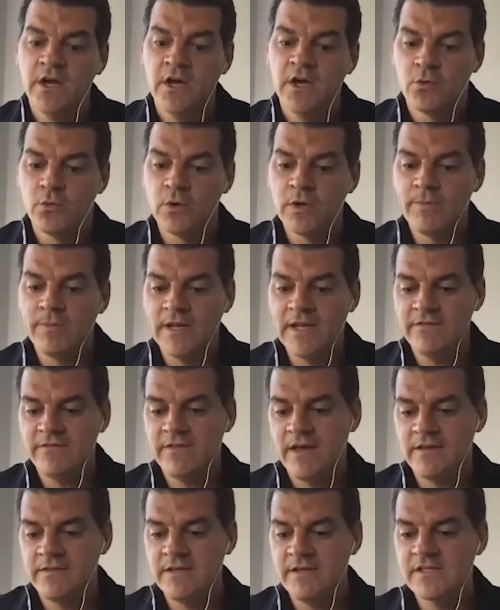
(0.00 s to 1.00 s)
we believe
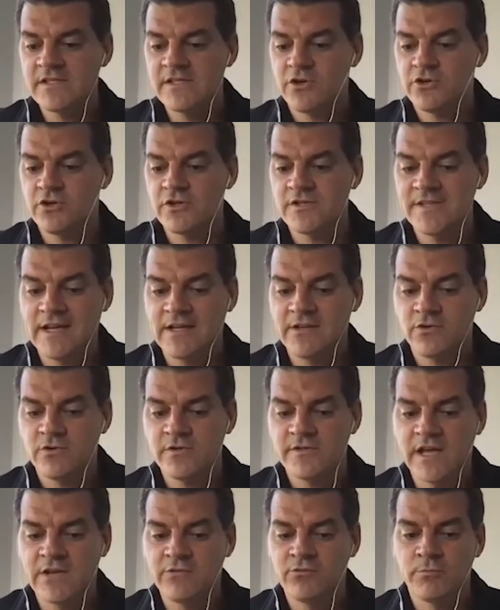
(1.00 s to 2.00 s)
that these are the
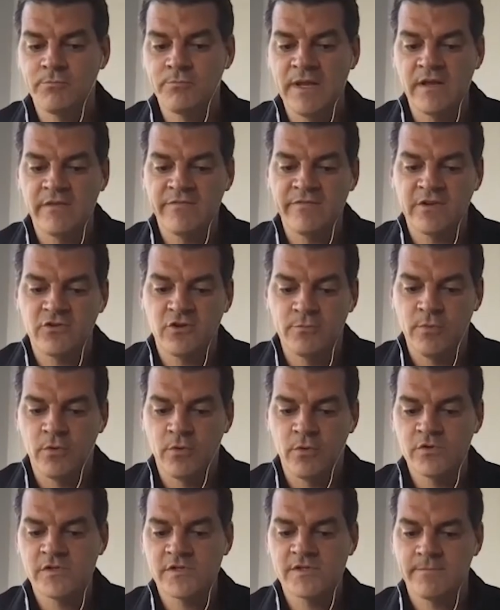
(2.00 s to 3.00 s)
sectors that will benefit the
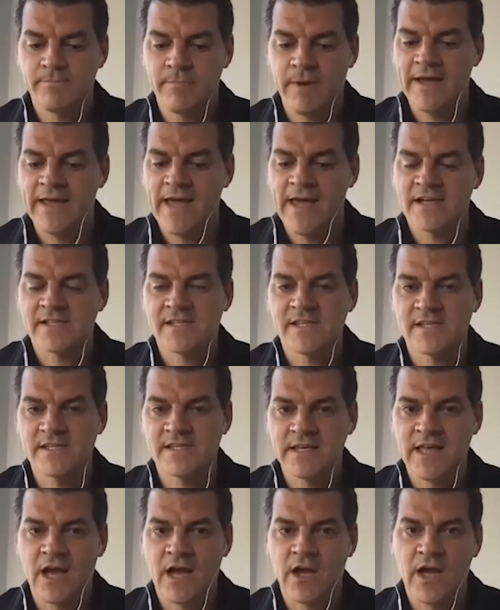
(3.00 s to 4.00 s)
most by
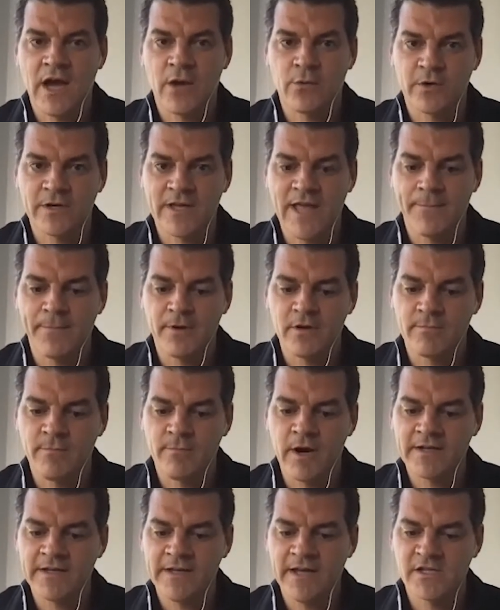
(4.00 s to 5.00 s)
accessing our capital
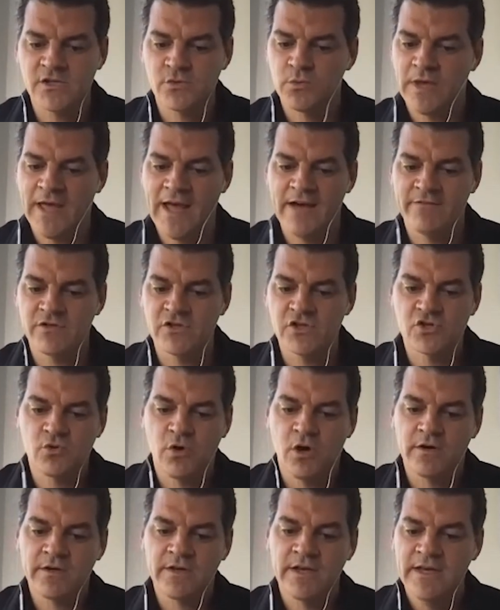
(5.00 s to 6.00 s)
markets. We have a
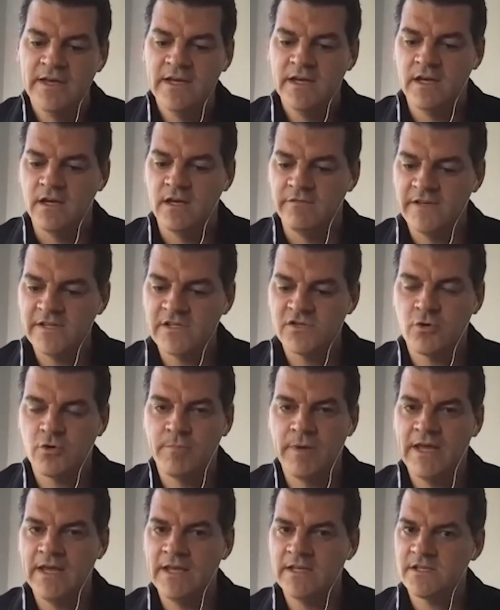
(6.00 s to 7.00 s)
strong investor
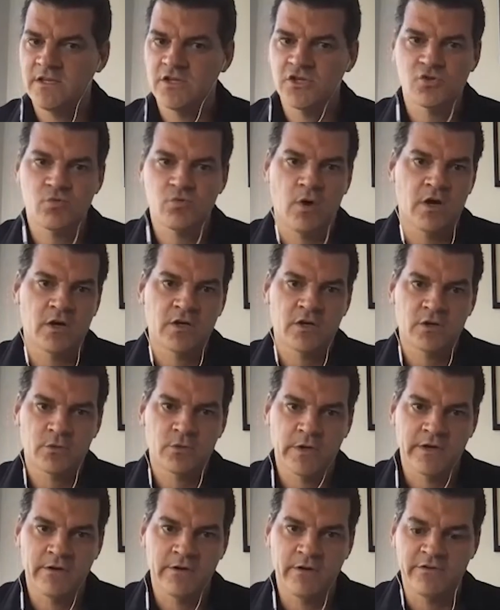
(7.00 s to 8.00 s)
base, a strong
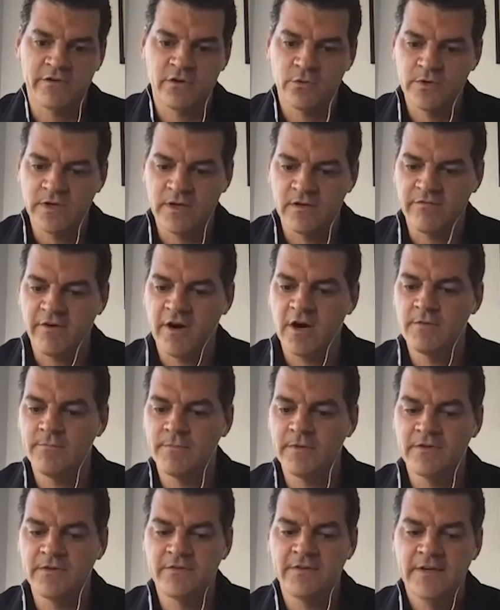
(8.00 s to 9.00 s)
regulatory
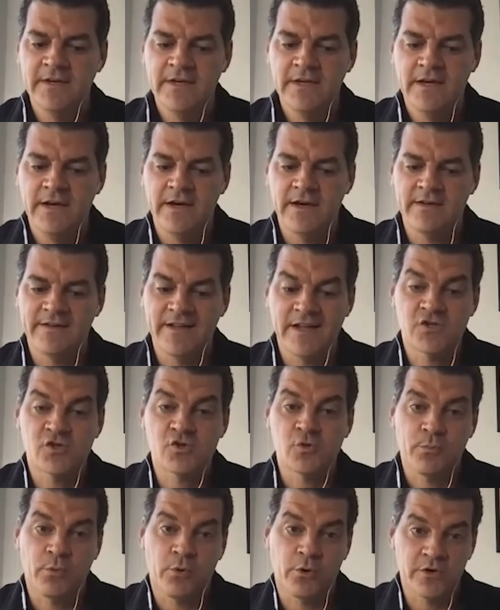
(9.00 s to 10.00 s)
environment that
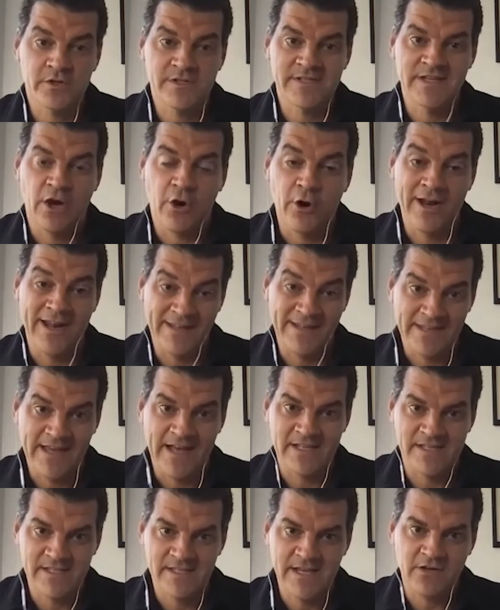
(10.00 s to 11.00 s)
supports the oil and
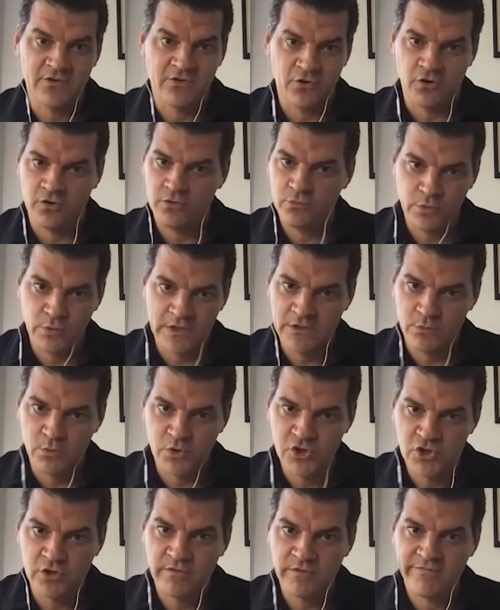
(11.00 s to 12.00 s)
gas sector. We
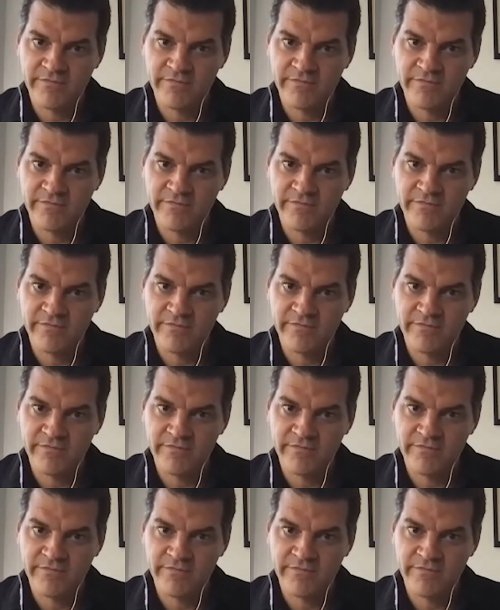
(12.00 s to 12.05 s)
shouldn't